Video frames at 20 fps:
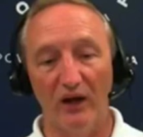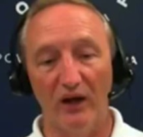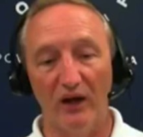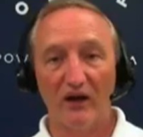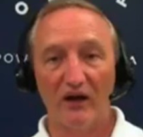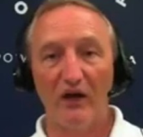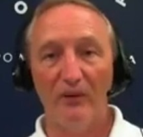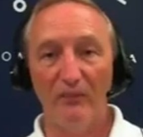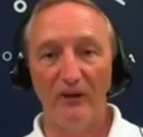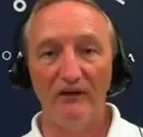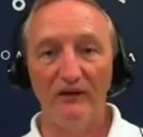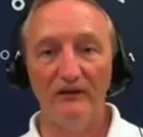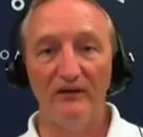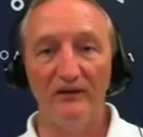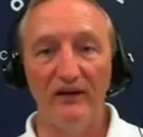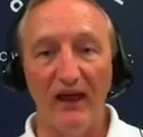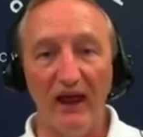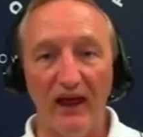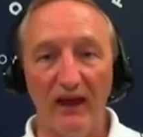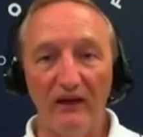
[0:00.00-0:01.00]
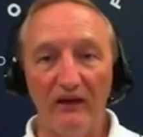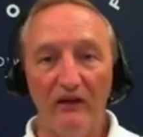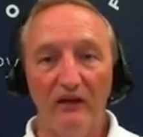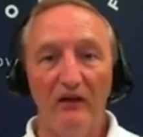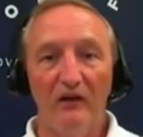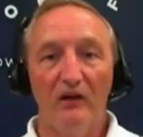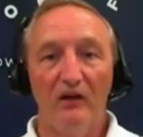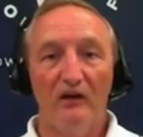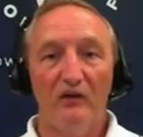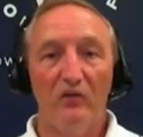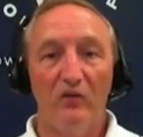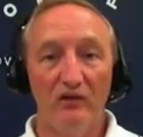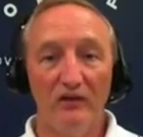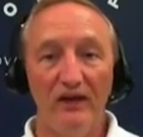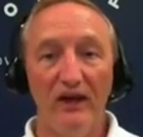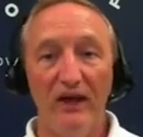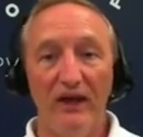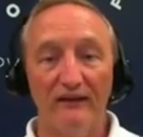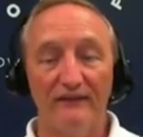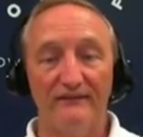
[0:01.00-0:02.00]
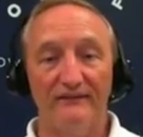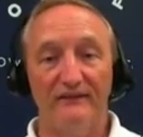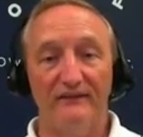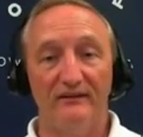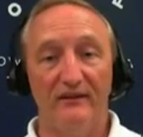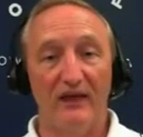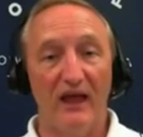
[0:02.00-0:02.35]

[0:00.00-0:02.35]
I come in today. Well, yes,